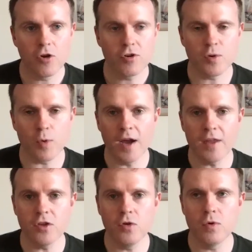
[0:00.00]
So
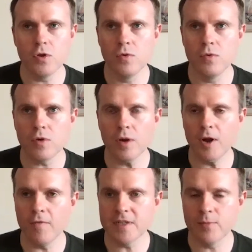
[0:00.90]
either you you I mean
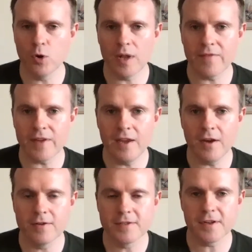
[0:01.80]
obviously we all have
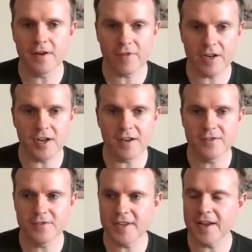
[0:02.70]
egos that are fragile, as
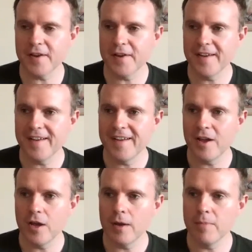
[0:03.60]
you say,
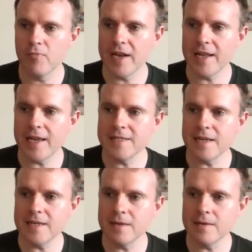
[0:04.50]
but really, is
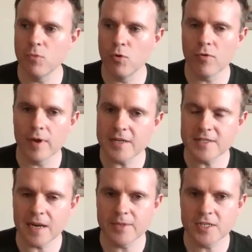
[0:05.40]
it is it more or less
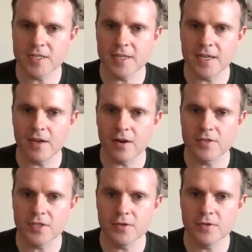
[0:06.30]
damaging to the ego
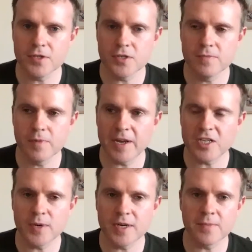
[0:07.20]
to to
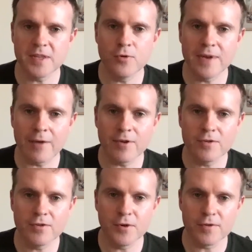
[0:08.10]
perpetuate something you now know
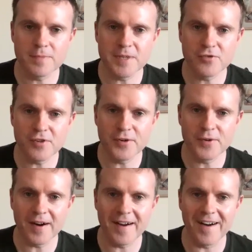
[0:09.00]
not to be true?
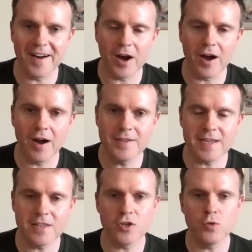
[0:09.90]
I'd
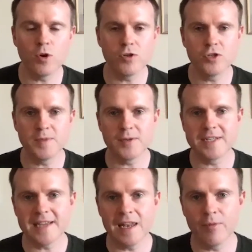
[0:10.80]
say that you, what you should be doing
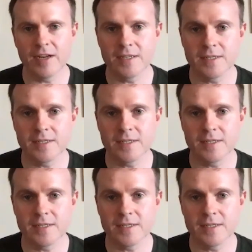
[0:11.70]
is celebrating.